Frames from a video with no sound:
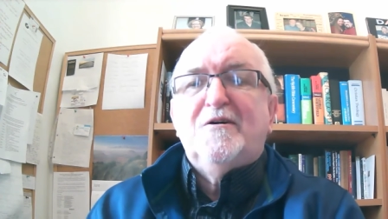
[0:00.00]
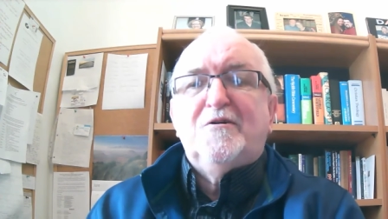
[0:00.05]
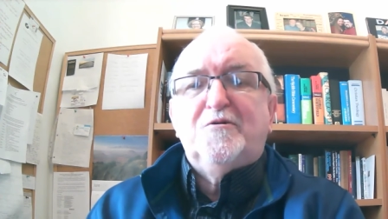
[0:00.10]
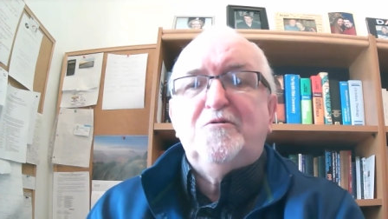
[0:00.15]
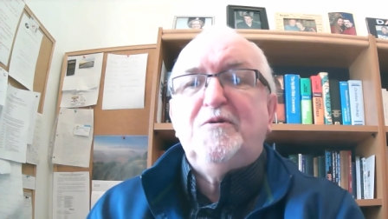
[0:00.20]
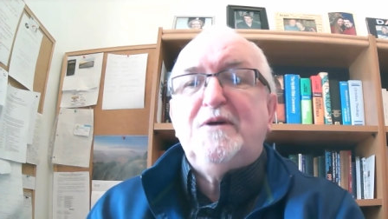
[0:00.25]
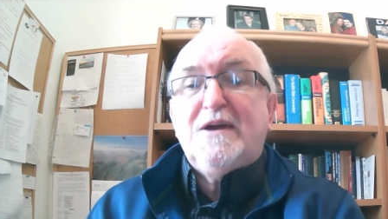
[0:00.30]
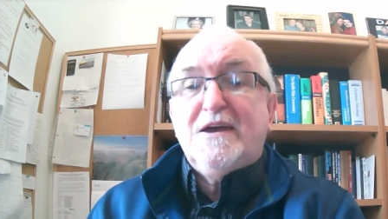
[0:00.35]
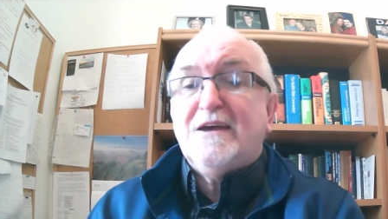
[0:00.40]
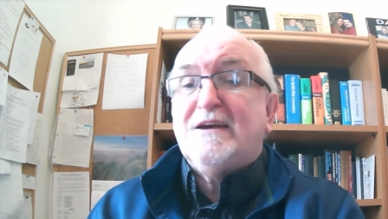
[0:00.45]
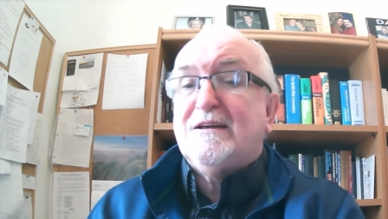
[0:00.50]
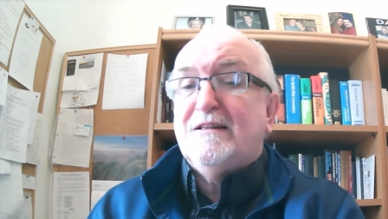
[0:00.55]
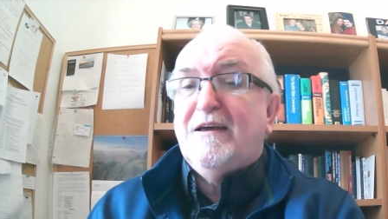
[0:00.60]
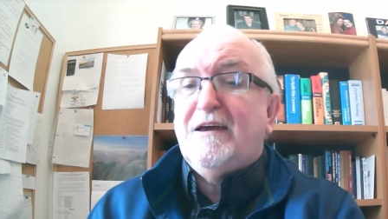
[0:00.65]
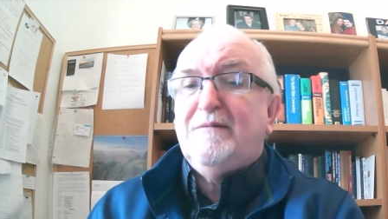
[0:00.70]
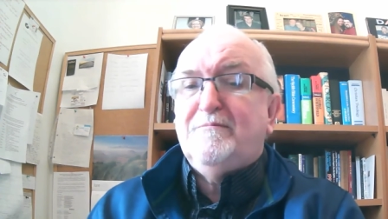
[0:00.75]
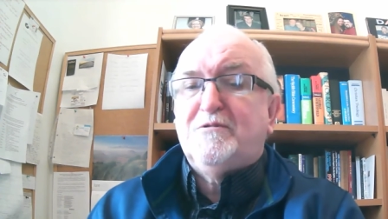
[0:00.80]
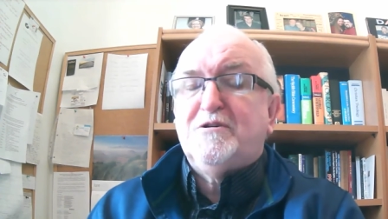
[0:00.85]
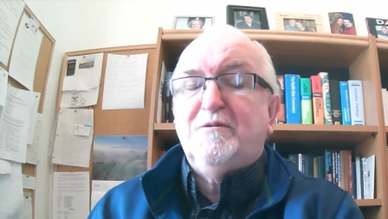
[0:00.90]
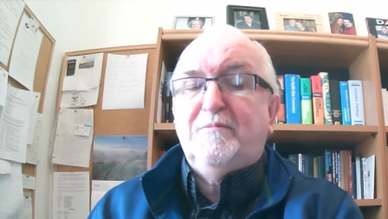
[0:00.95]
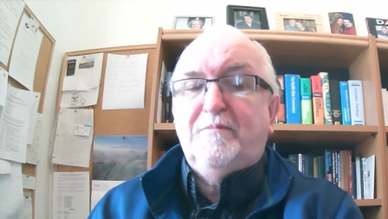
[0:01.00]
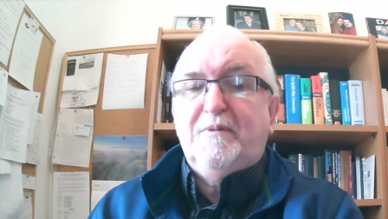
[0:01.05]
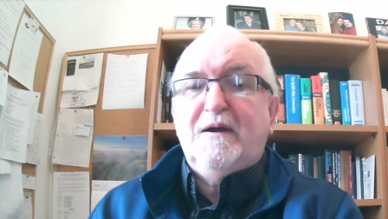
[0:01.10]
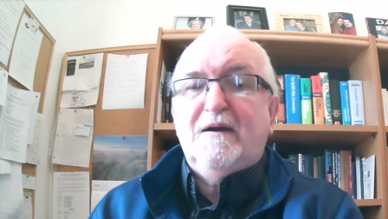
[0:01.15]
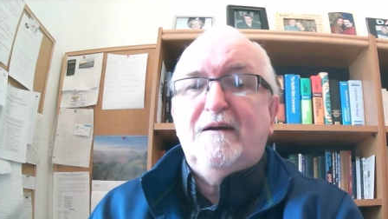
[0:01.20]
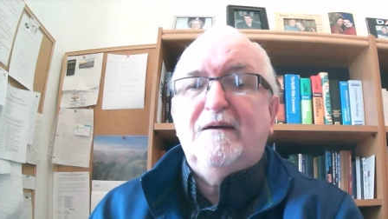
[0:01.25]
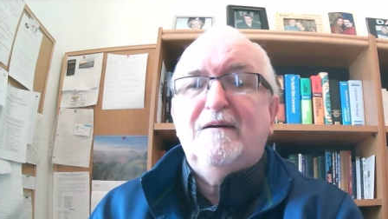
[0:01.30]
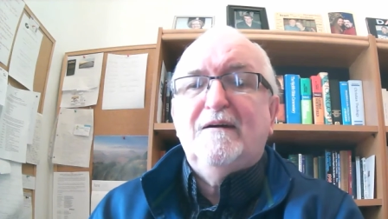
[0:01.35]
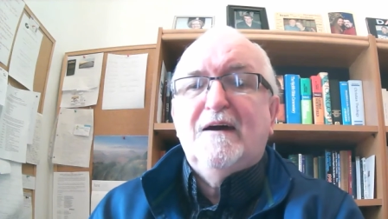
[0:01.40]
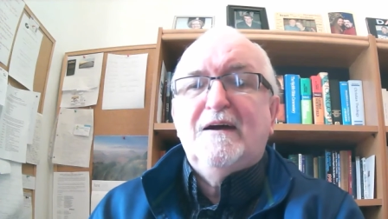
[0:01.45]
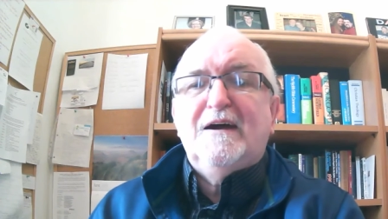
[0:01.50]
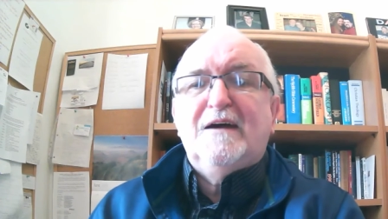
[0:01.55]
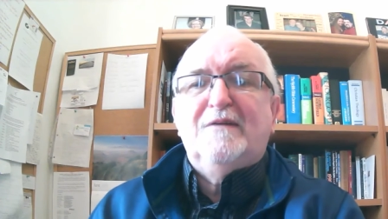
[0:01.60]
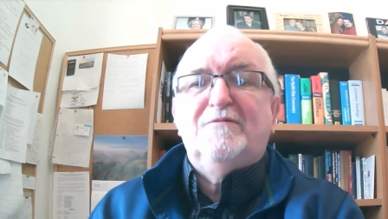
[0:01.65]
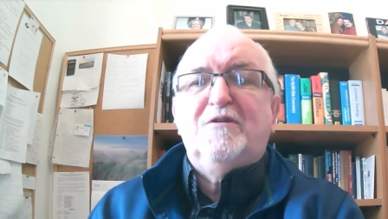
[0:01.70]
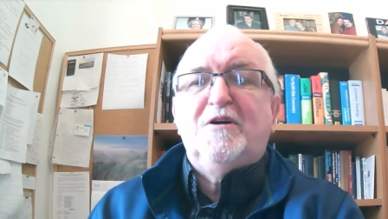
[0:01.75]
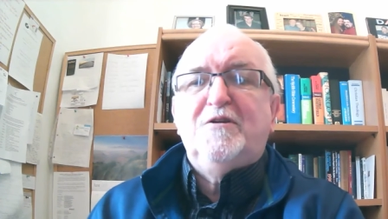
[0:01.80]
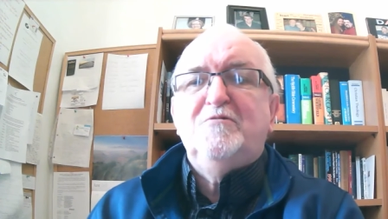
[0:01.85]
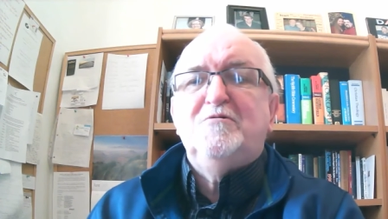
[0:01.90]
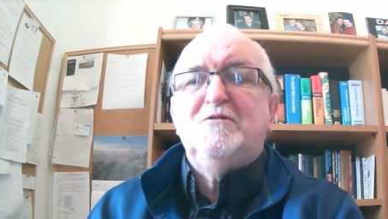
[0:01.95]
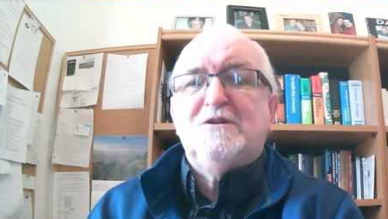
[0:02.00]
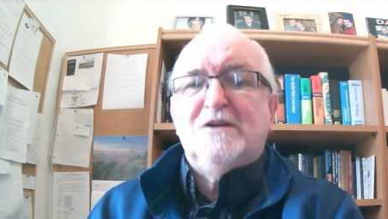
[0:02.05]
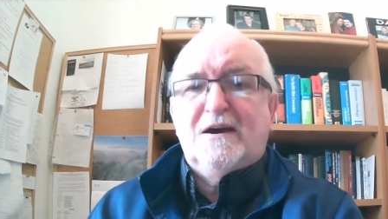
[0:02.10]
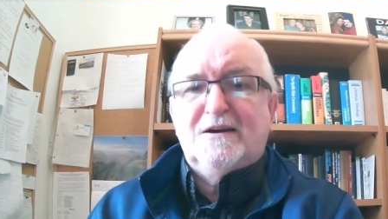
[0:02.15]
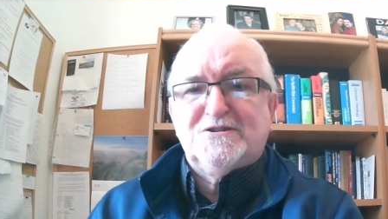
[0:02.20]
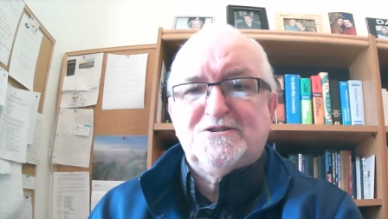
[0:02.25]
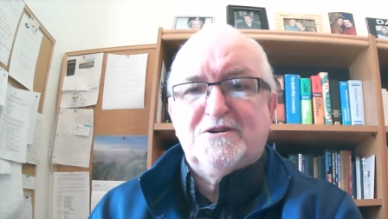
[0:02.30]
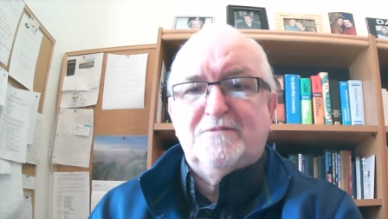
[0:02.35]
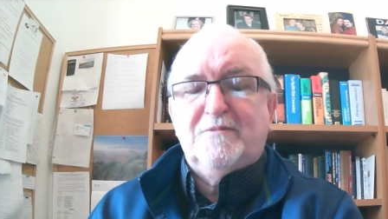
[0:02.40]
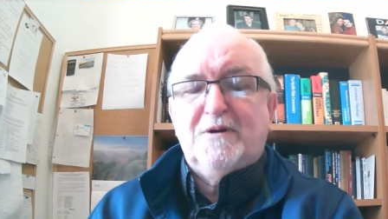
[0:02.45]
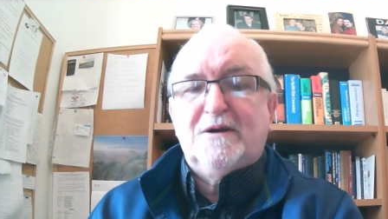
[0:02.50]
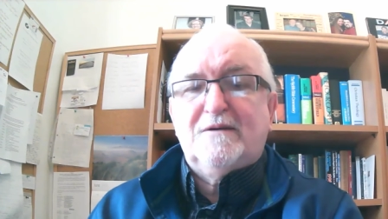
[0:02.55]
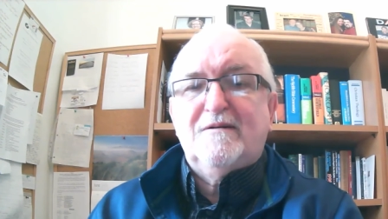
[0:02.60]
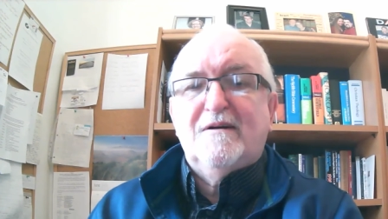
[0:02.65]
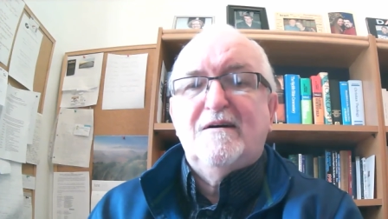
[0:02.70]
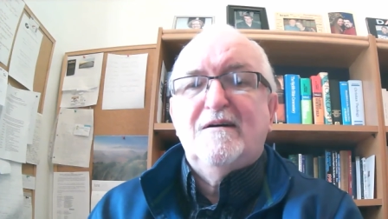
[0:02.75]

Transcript: who he claims to be in the New Testament.